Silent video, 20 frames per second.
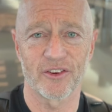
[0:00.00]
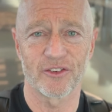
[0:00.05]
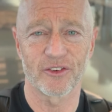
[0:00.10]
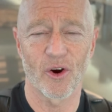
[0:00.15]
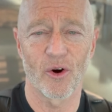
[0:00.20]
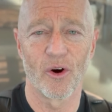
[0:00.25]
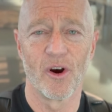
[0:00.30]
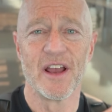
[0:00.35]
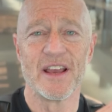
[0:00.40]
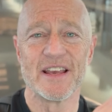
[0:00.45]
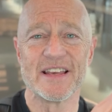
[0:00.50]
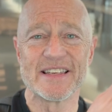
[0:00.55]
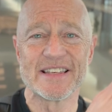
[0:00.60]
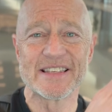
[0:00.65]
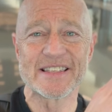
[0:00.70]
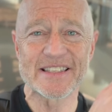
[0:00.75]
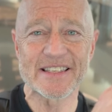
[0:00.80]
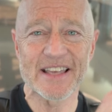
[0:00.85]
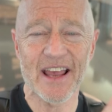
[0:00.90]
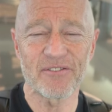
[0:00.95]
So,
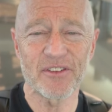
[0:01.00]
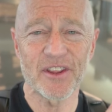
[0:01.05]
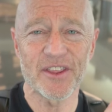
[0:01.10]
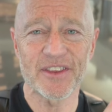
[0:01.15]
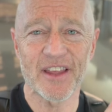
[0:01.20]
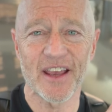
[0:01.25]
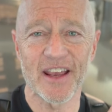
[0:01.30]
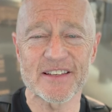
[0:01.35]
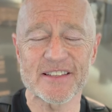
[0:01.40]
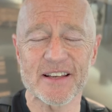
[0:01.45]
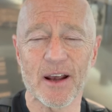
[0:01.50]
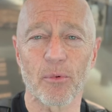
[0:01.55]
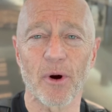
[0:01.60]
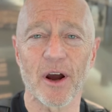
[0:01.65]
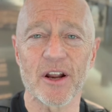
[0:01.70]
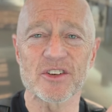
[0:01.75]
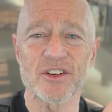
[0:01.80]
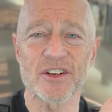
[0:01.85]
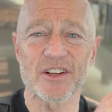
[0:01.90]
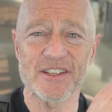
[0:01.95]
seven things I
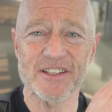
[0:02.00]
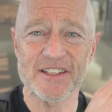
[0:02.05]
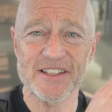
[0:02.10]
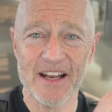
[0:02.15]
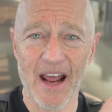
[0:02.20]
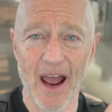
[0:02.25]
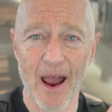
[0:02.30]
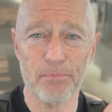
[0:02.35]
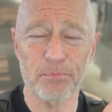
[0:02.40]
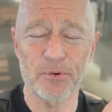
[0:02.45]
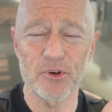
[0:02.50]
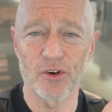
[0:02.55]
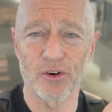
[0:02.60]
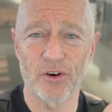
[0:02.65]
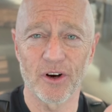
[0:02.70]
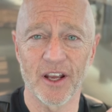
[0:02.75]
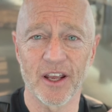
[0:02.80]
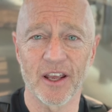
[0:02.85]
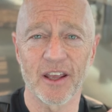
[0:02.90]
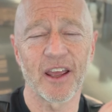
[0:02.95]
want you to stop
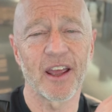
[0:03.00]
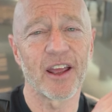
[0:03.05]
doing